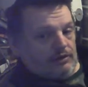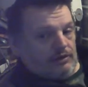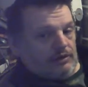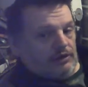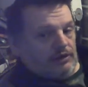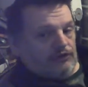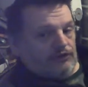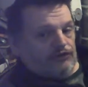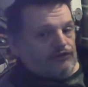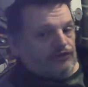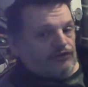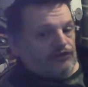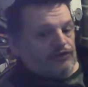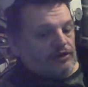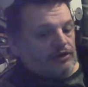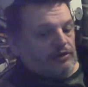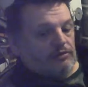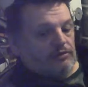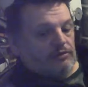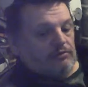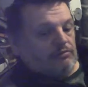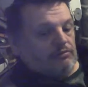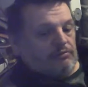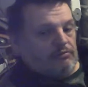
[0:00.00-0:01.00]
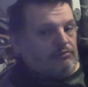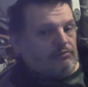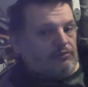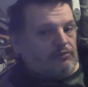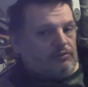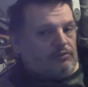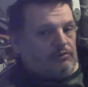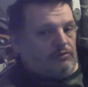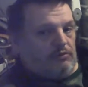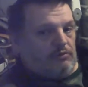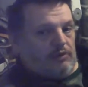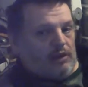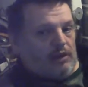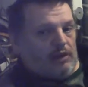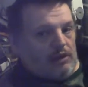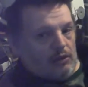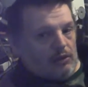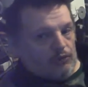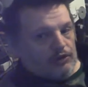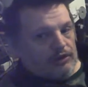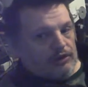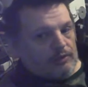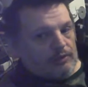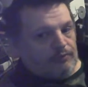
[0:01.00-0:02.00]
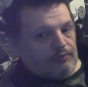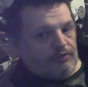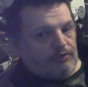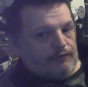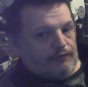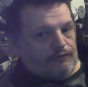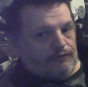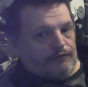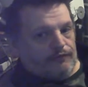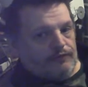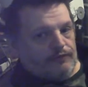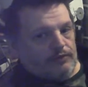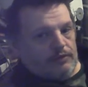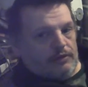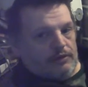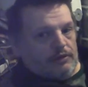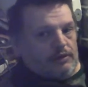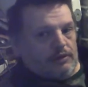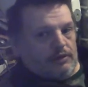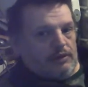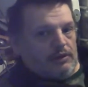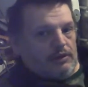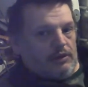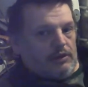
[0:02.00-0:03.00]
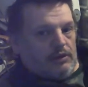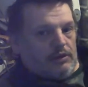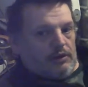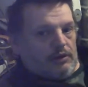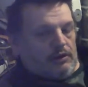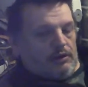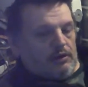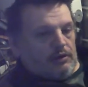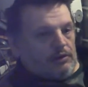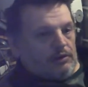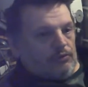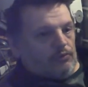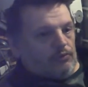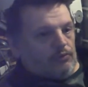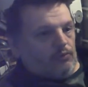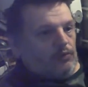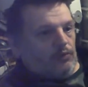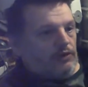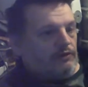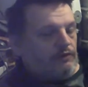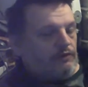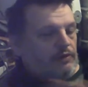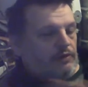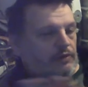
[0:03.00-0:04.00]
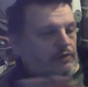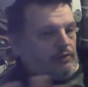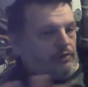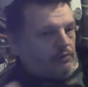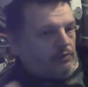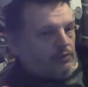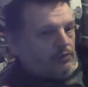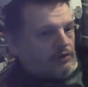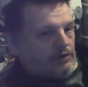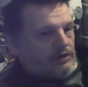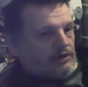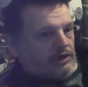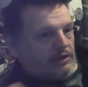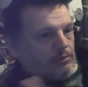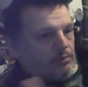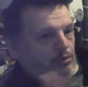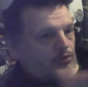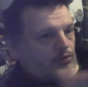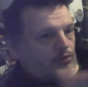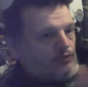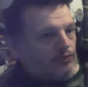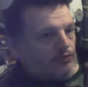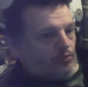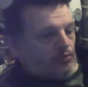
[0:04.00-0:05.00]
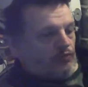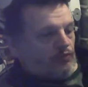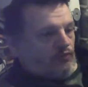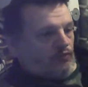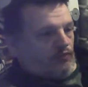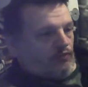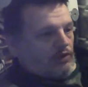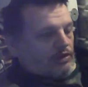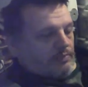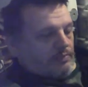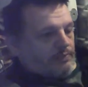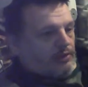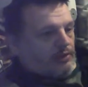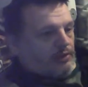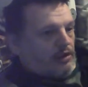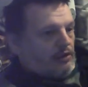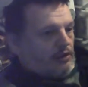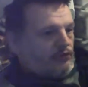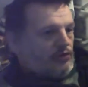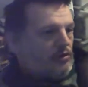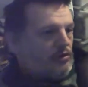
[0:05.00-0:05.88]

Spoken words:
it just ain't holding my breath. You know, when the animal's running past,